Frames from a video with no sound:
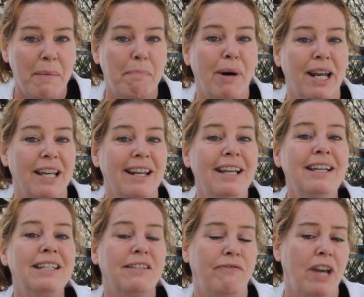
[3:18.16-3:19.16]
But it
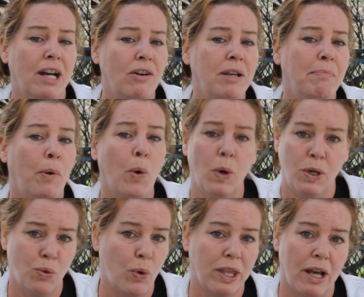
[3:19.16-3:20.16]
is very
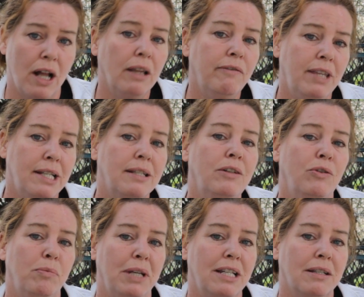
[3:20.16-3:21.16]
important with all of these
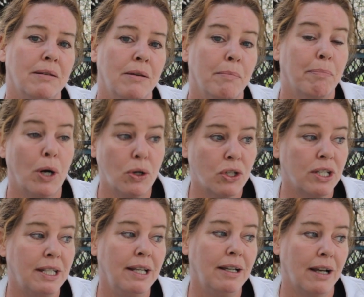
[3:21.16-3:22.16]
newbies
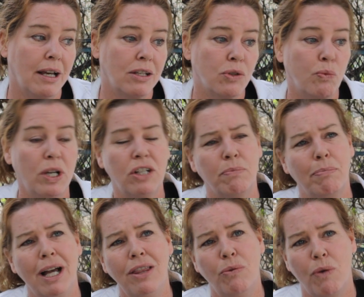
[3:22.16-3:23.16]
purchasing guns, which,
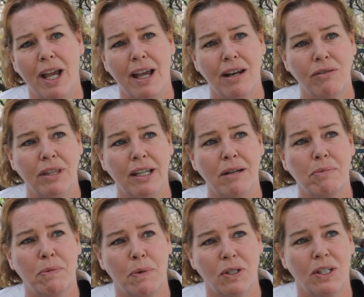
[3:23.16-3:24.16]
by the way, I don't think I'm
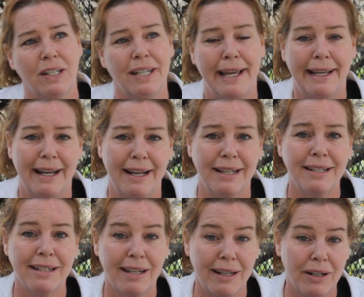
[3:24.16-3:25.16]
supposed to say
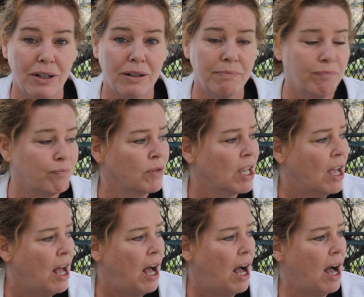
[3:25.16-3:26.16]
guns here
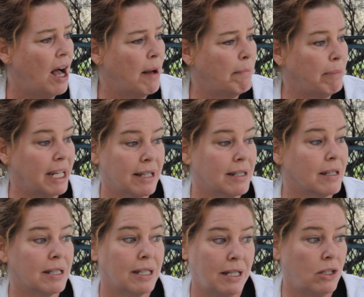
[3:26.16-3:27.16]
um, because
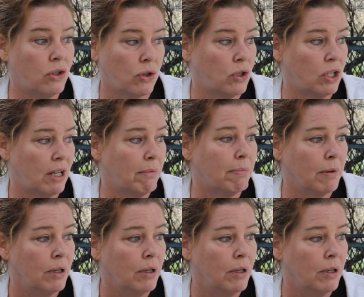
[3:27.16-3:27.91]
the censorship